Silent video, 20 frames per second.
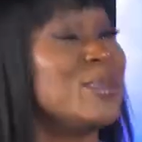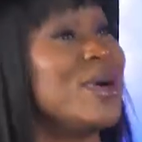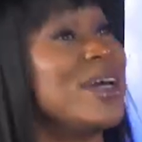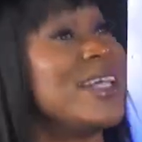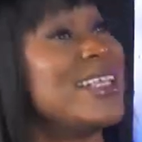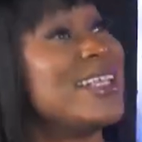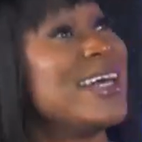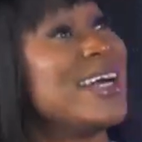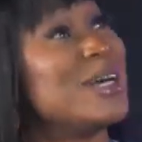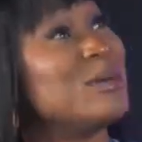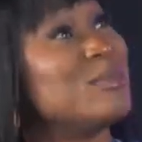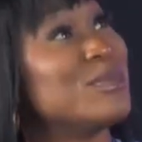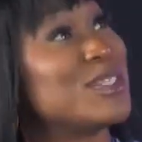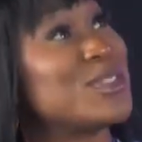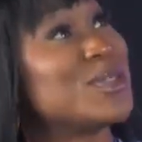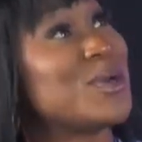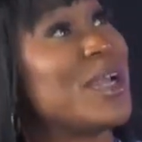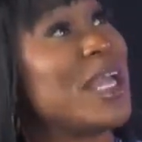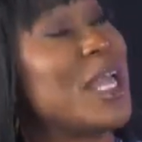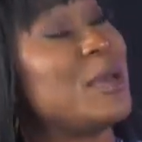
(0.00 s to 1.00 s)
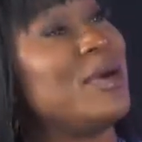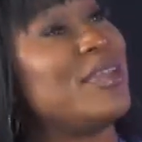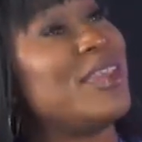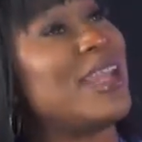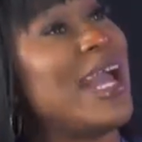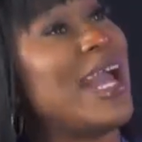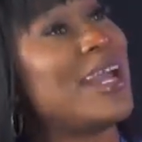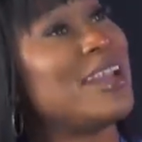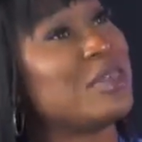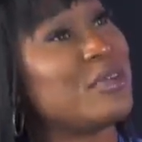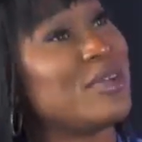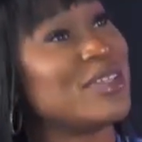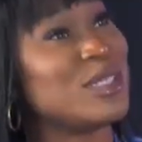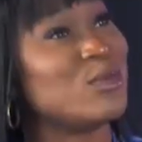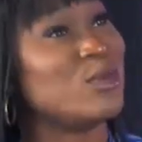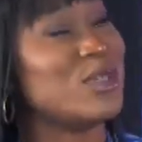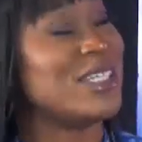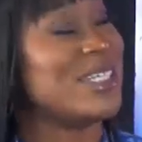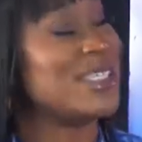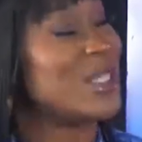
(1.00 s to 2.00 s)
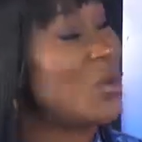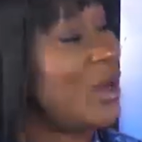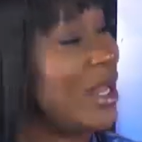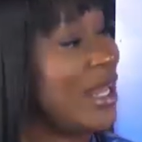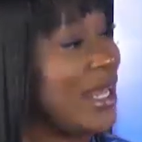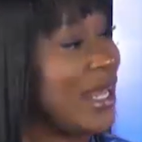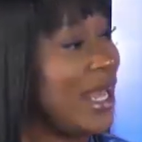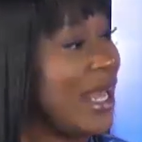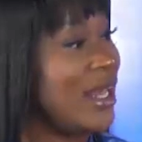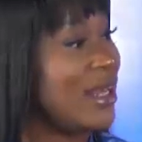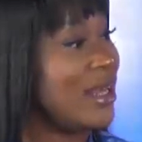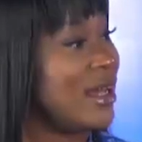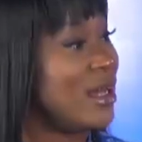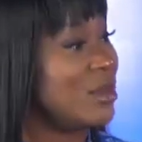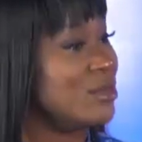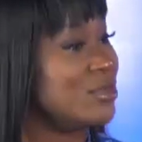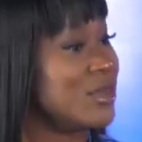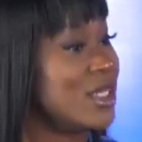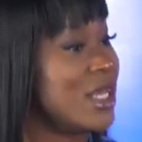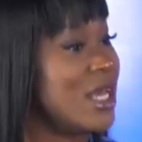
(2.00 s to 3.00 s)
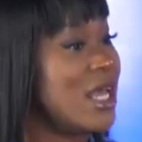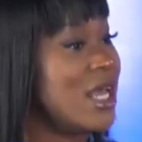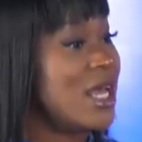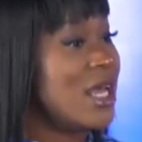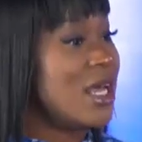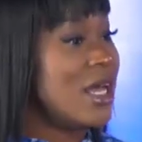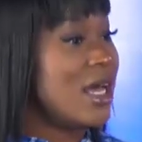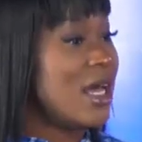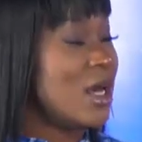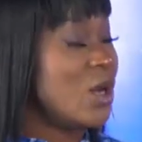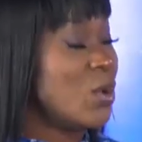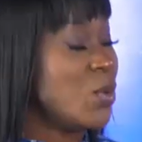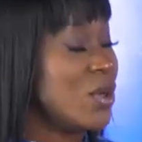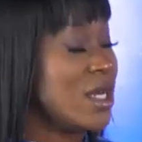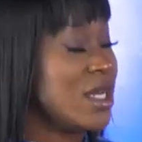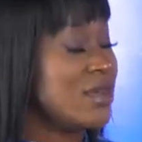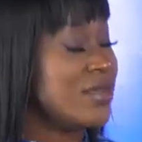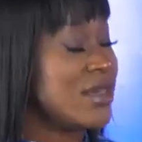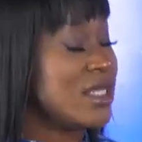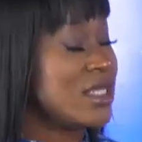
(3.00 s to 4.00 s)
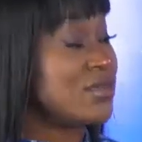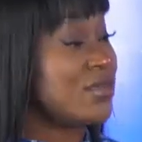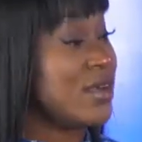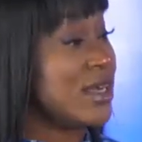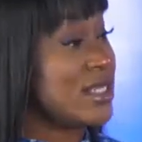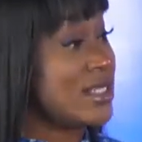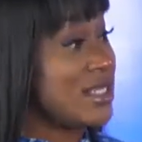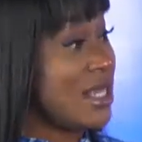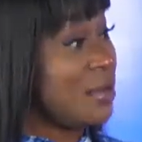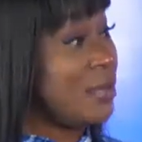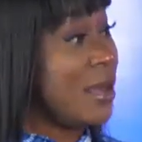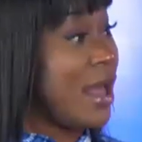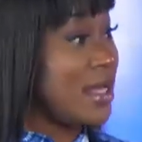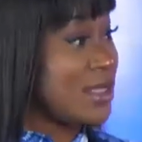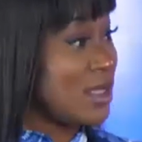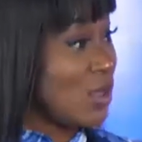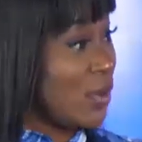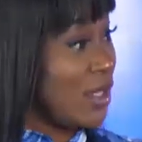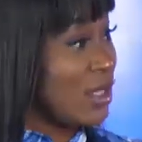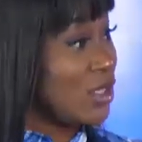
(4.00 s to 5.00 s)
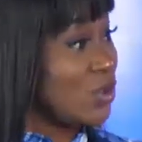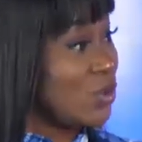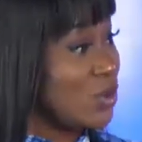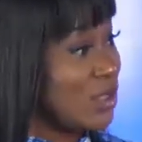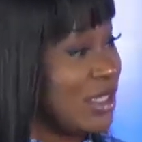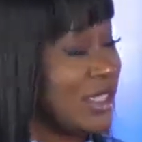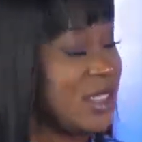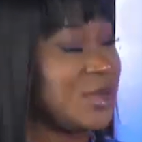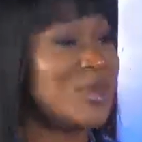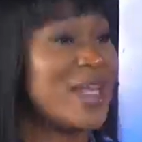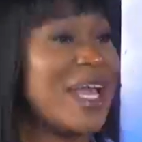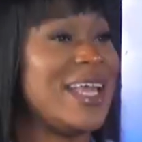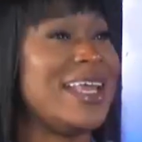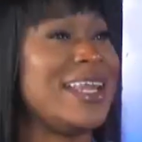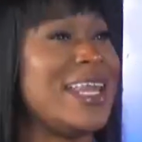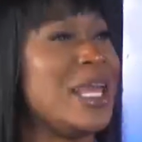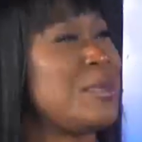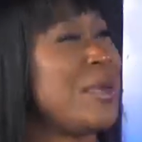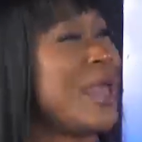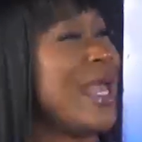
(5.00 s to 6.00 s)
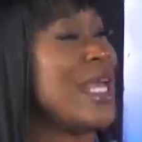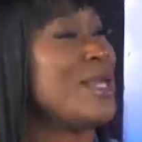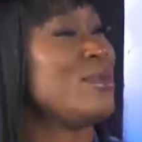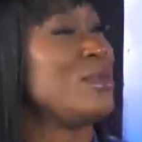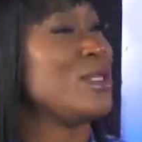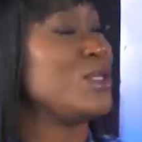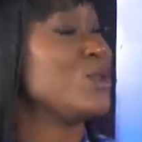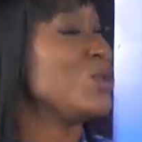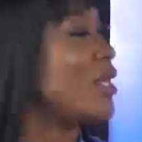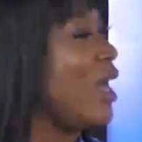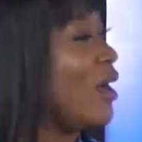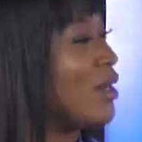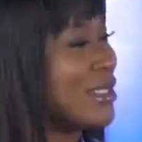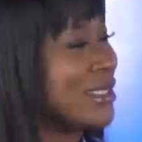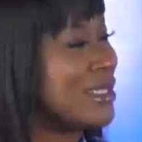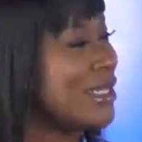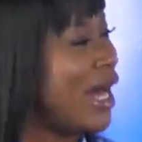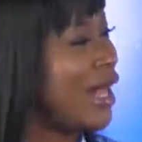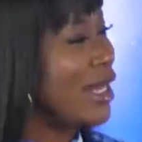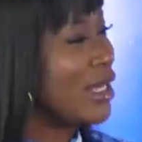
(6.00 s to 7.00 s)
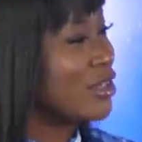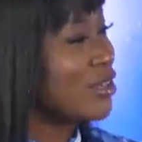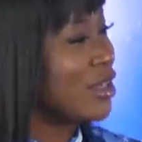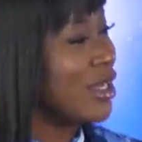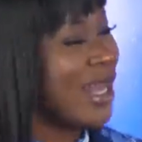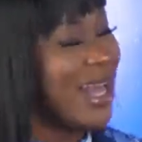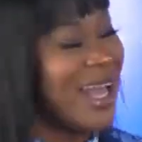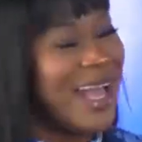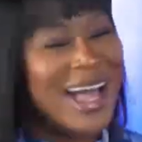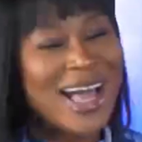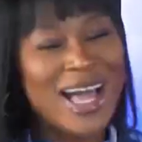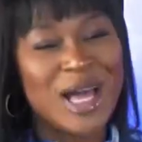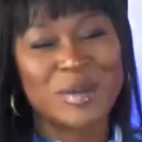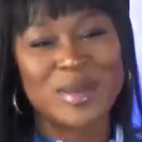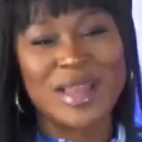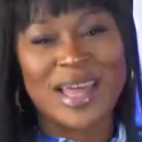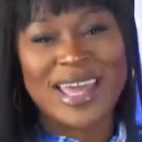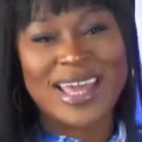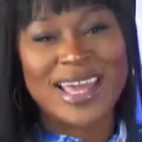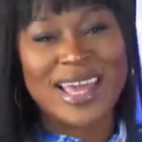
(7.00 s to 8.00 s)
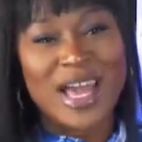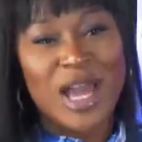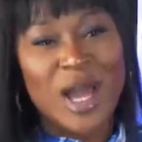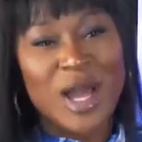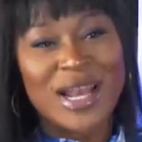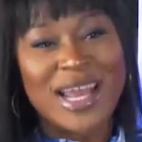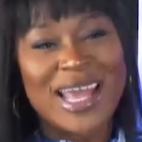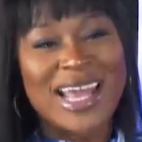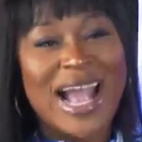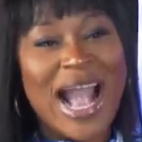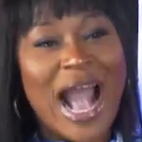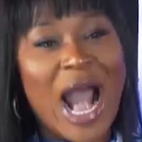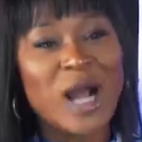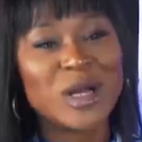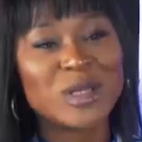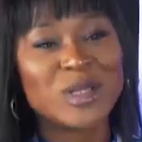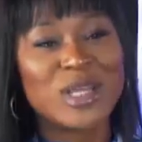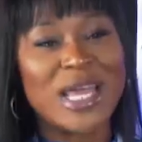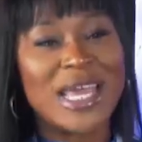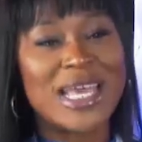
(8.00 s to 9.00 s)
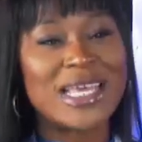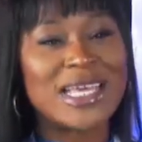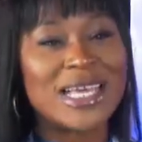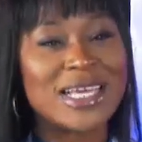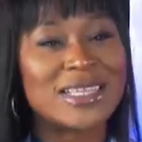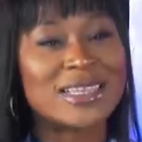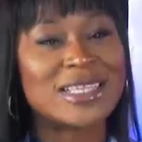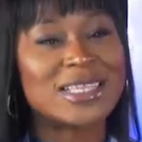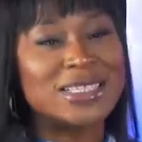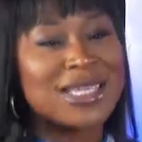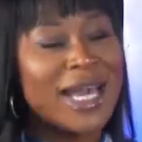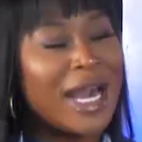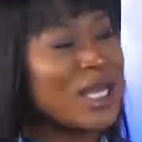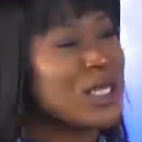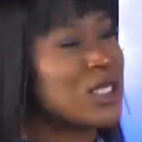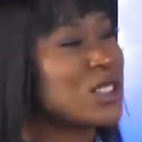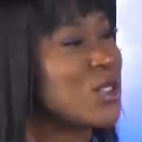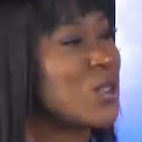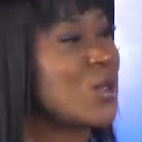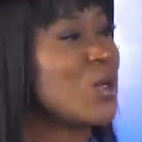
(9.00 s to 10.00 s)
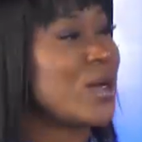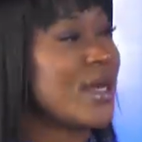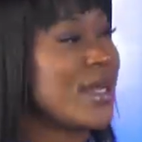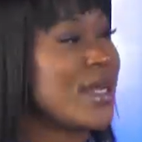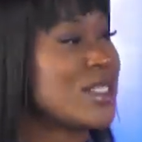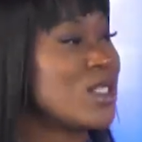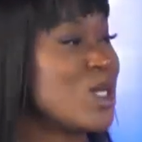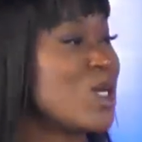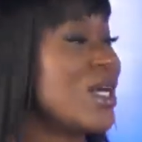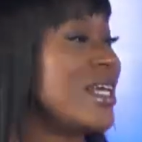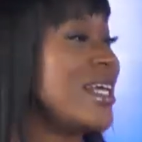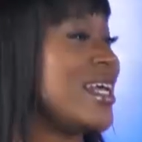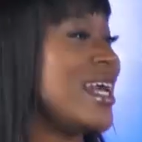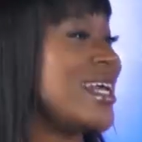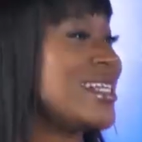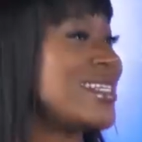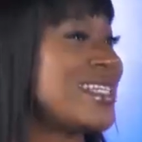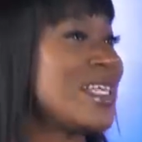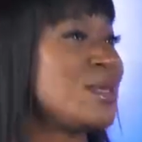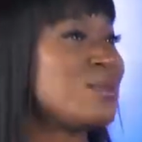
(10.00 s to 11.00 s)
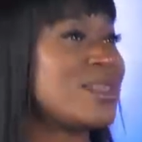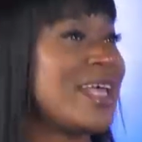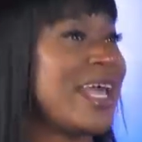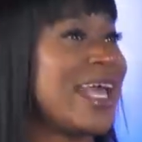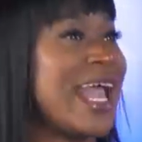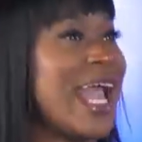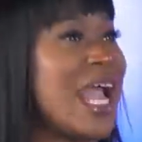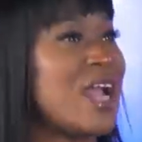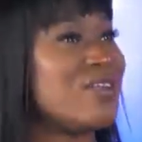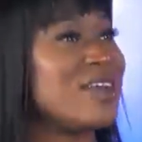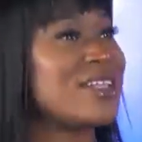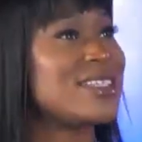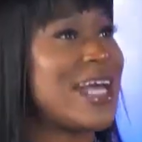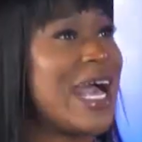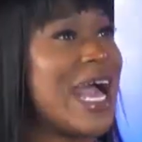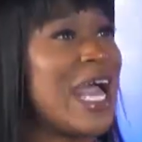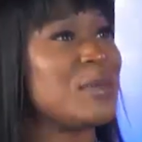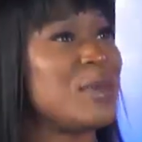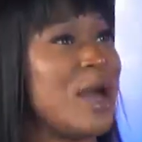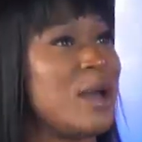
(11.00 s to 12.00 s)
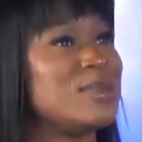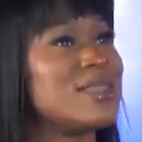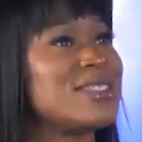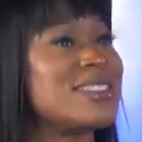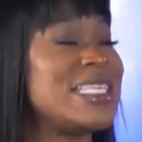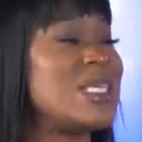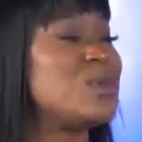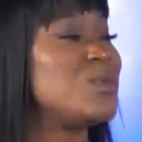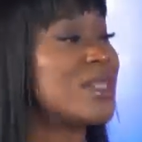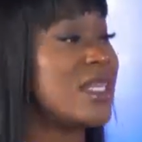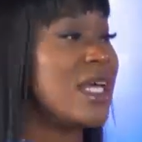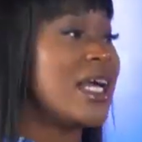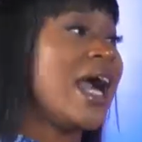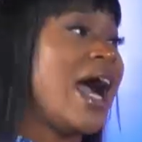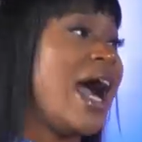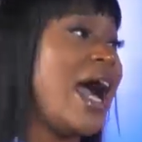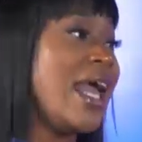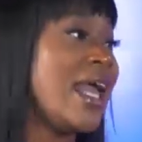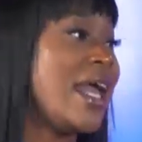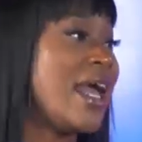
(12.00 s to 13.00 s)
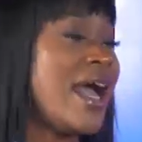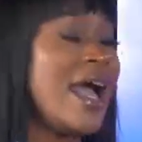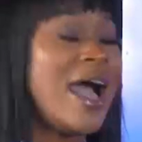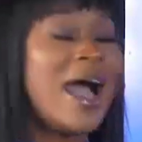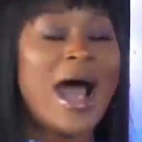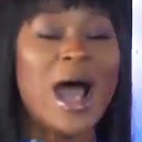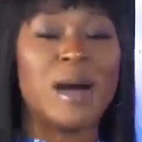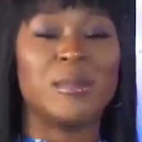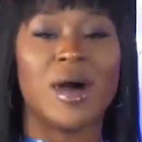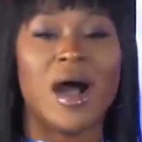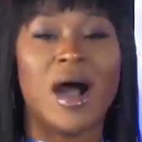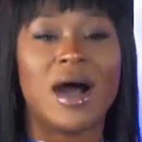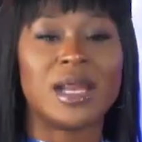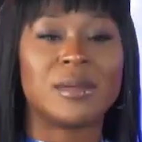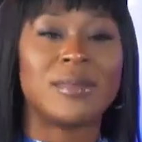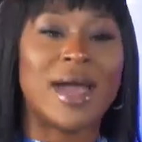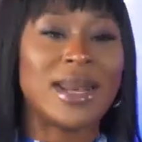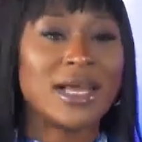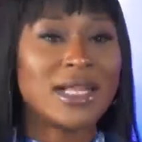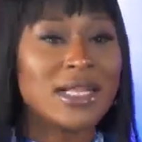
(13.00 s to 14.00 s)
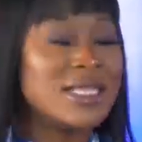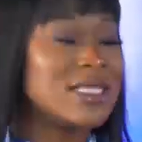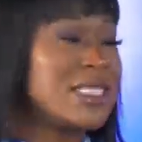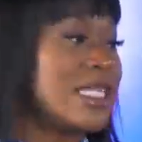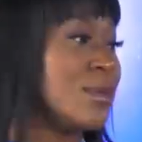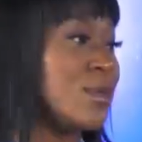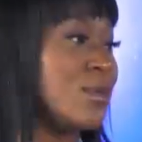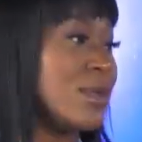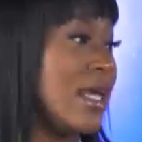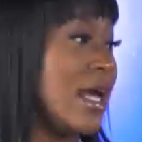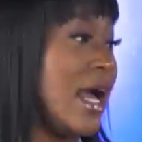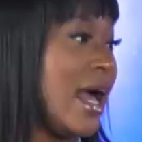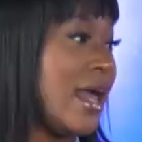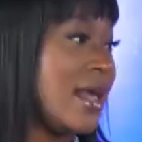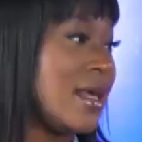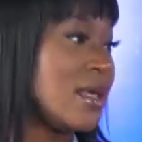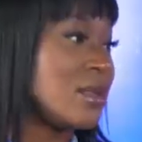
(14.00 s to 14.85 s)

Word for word: But um, the story came out that I had a threesome with Shatta Wale and mm. um, uh, one of his friends that passed away, yeah. Junior. And then they paid me $2,000. Yeah. I'm like, like, how do they get these kind of stories it seems like every time I'm seen with a guy, mm -hmm. I'm automatically sleeping with a guy.